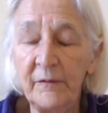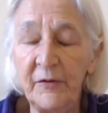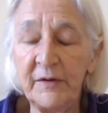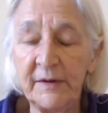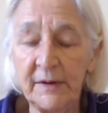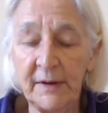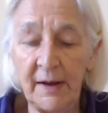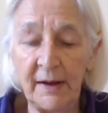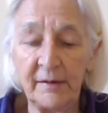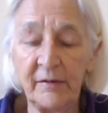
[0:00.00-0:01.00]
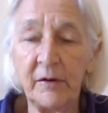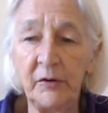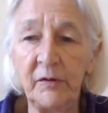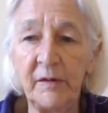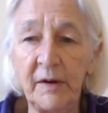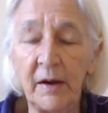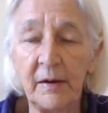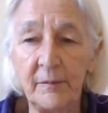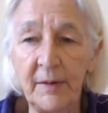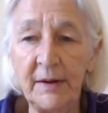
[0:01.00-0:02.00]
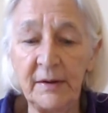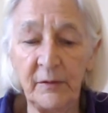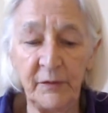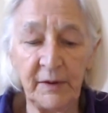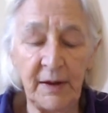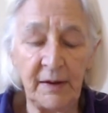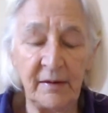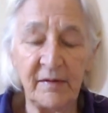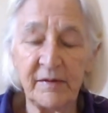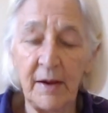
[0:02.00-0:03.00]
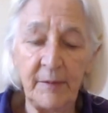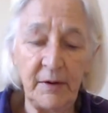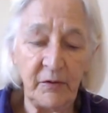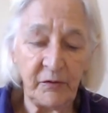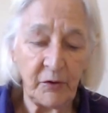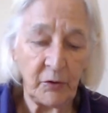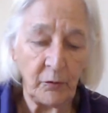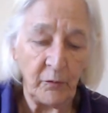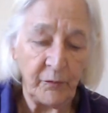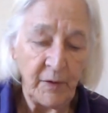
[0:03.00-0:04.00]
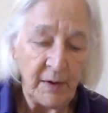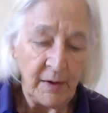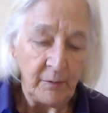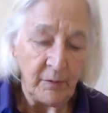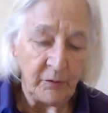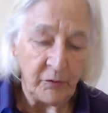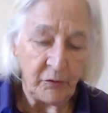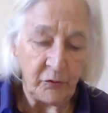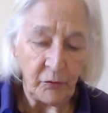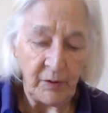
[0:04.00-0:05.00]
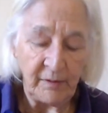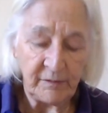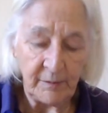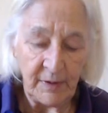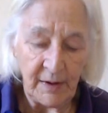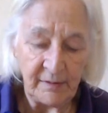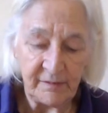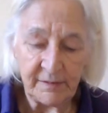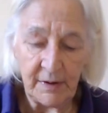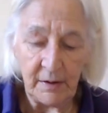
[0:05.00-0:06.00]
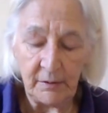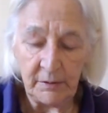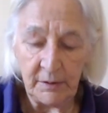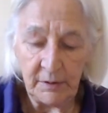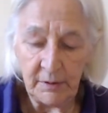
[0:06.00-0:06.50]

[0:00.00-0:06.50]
vertical lines using many different colors. So I'm going to start off with drawing some lines down,